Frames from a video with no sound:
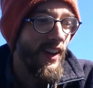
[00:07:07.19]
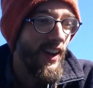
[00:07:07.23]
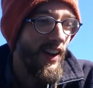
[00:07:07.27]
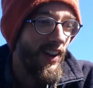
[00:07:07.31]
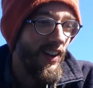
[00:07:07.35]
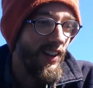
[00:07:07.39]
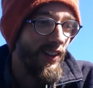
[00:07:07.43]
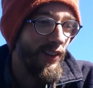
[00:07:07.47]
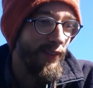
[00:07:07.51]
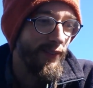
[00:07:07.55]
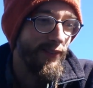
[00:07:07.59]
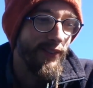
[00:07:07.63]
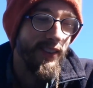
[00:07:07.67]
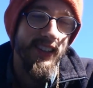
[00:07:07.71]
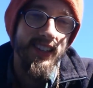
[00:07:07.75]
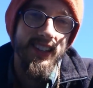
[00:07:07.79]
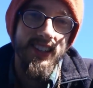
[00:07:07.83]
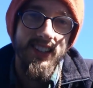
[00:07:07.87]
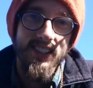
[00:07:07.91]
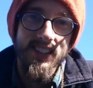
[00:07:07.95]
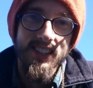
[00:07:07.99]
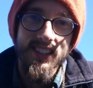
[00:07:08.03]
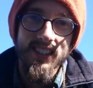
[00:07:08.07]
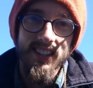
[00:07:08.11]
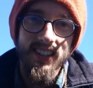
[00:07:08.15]
all of
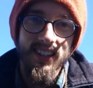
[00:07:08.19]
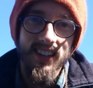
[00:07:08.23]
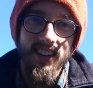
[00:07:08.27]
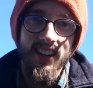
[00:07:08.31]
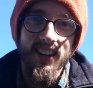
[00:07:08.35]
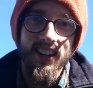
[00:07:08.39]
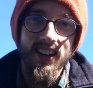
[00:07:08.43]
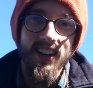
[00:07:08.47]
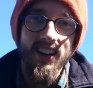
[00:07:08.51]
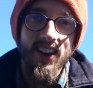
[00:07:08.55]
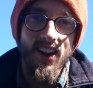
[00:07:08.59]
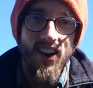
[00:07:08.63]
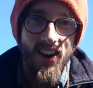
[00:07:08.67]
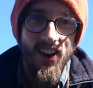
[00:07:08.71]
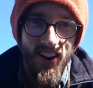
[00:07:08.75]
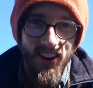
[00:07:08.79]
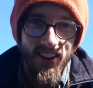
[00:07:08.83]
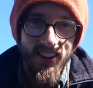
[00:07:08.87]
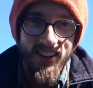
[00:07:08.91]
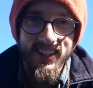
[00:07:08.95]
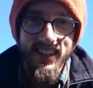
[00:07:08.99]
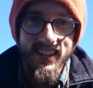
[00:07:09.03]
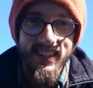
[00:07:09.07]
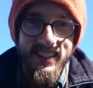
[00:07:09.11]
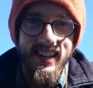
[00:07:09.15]
these
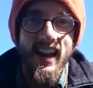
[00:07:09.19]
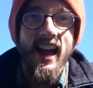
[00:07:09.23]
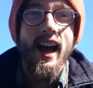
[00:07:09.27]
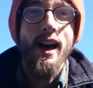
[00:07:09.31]
hardened